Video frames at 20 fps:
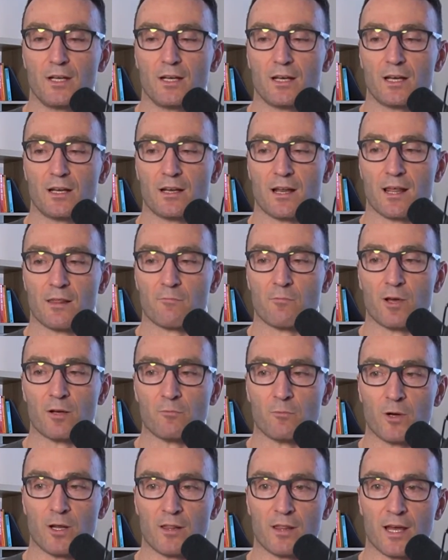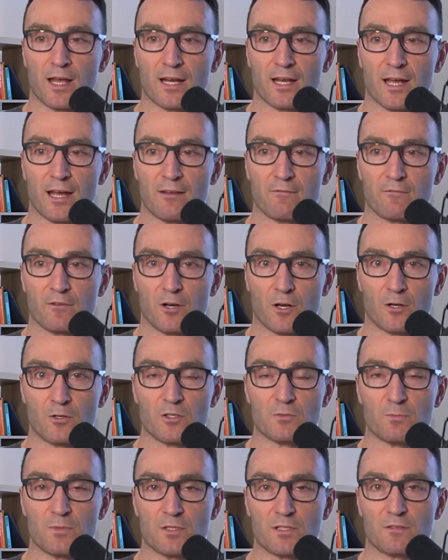another one where they gave no
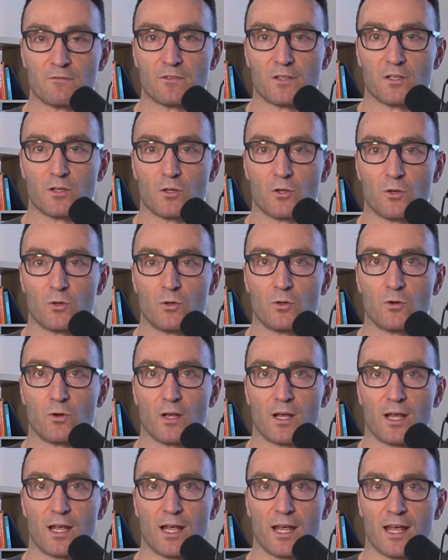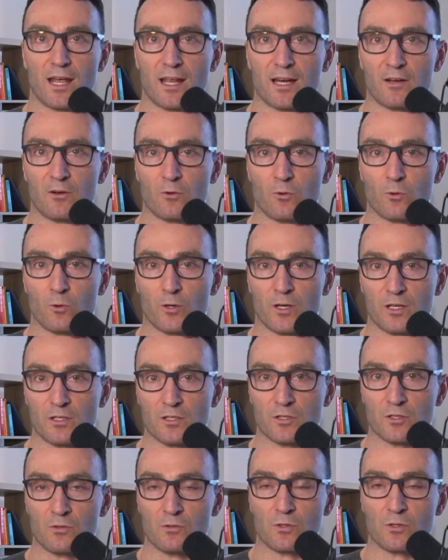specific cue and or an
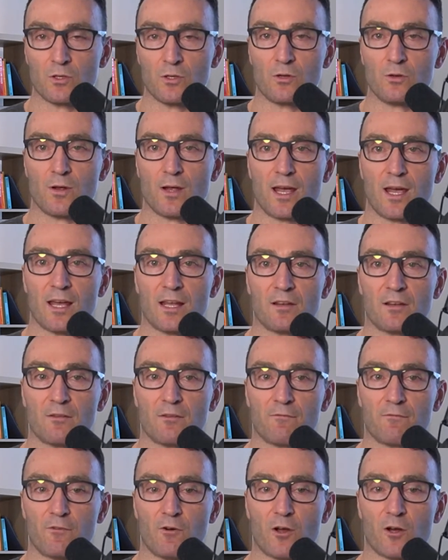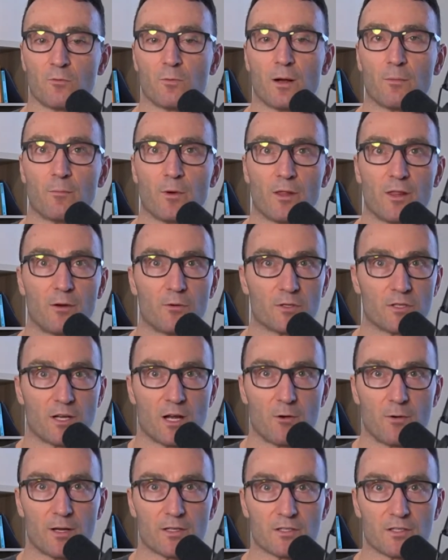internal cue, and the final one where there was
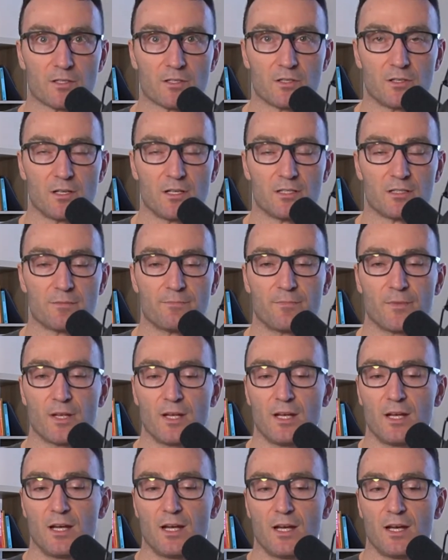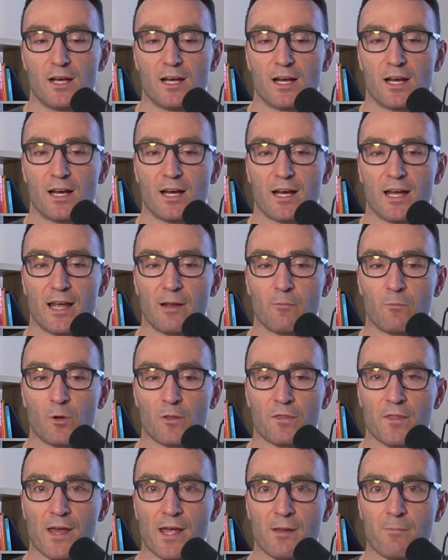no exercise. Uh, and
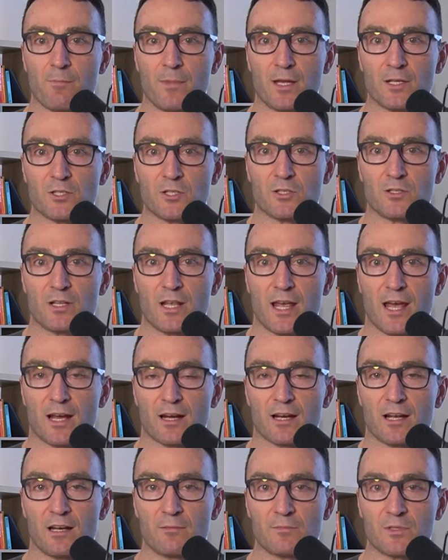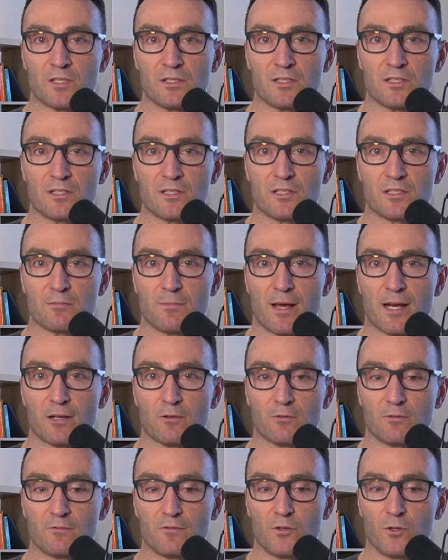what they measured, the outcomes in this
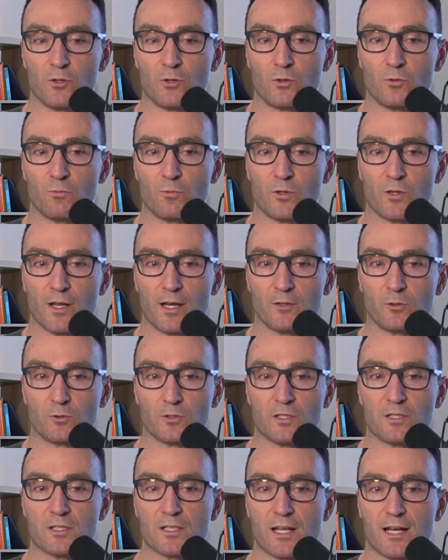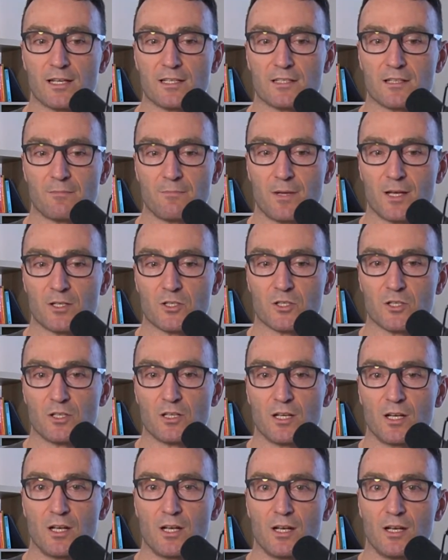systematic review, where they looked at studies that
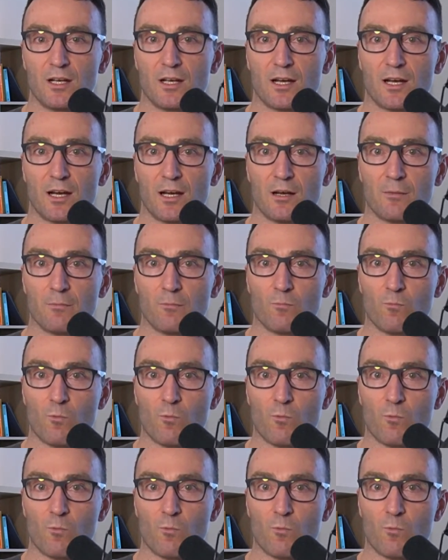measured um,